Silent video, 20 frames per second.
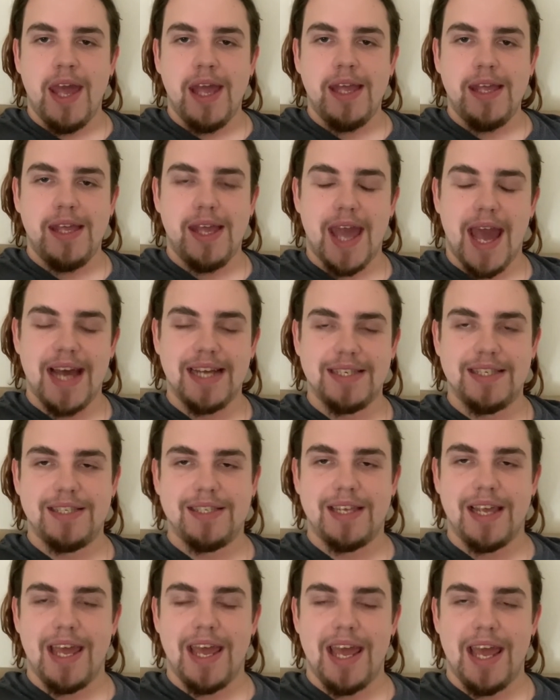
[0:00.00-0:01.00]

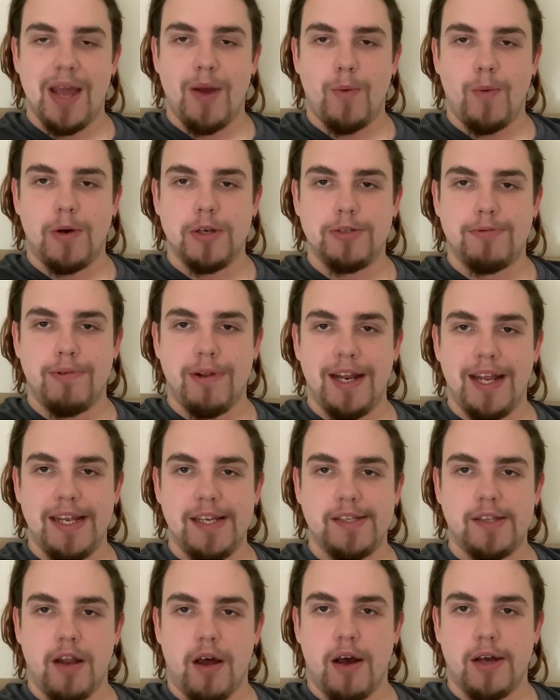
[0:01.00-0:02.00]
Yes, it was
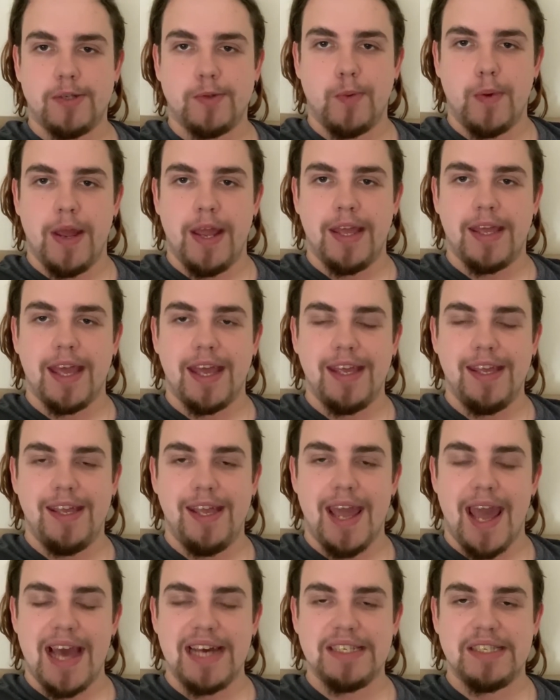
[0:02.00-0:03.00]
released last week.
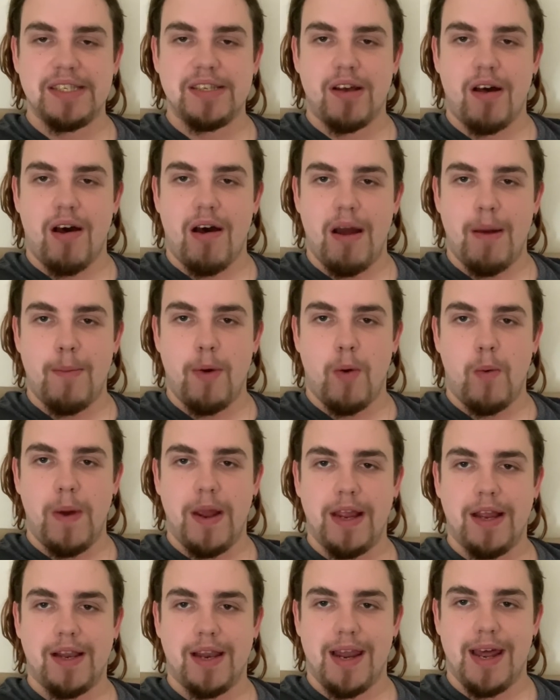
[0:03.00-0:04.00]
Yes, I'm a
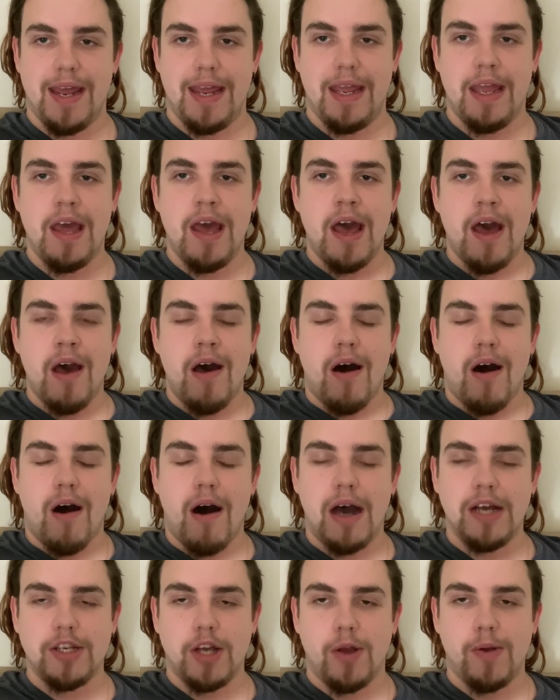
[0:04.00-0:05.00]
week late.
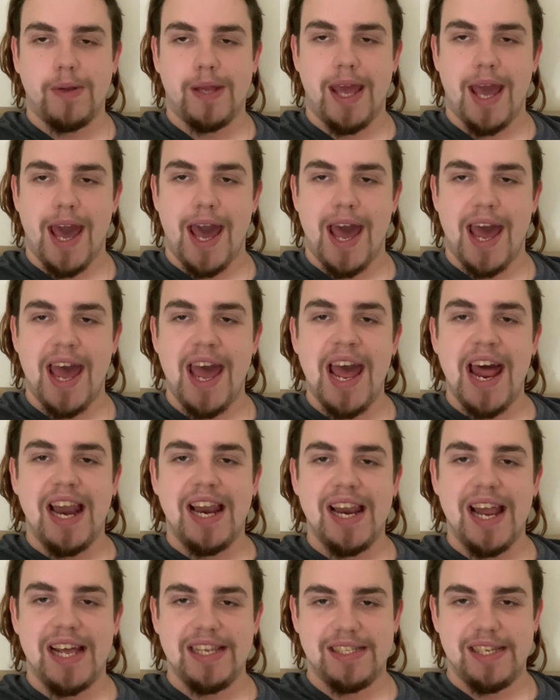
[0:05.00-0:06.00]
I don't care.
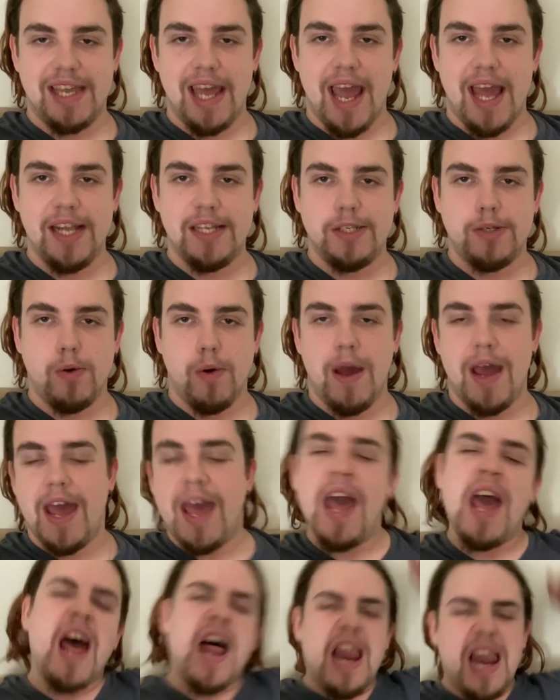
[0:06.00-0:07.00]
Let's get into
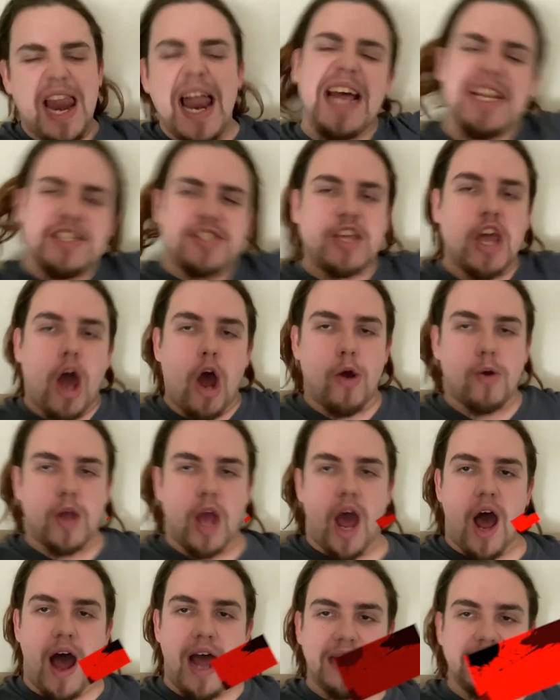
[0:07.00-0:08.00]
it. Let's go,
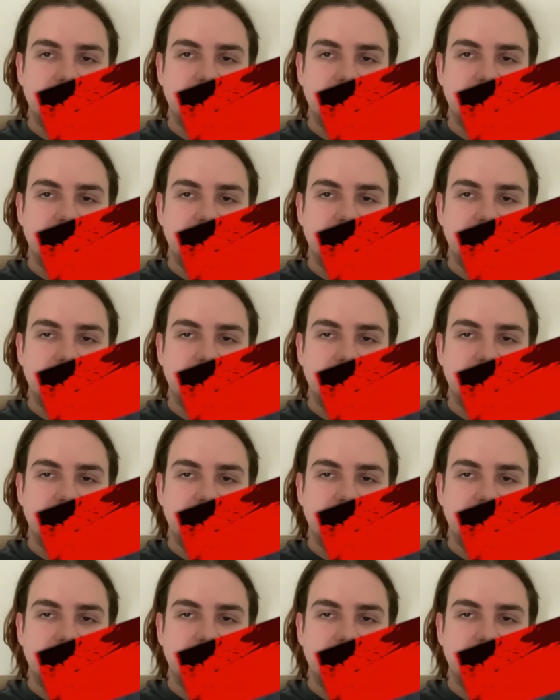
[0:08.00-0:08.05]
guys.